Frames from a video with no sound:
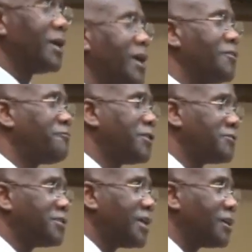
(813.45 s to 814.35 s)
had
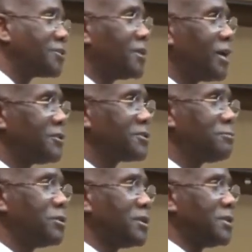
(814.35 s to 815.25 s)
$50,000 to
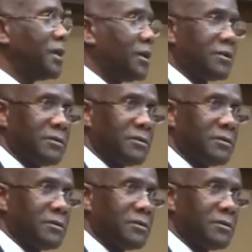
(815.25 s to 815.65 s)
put in that.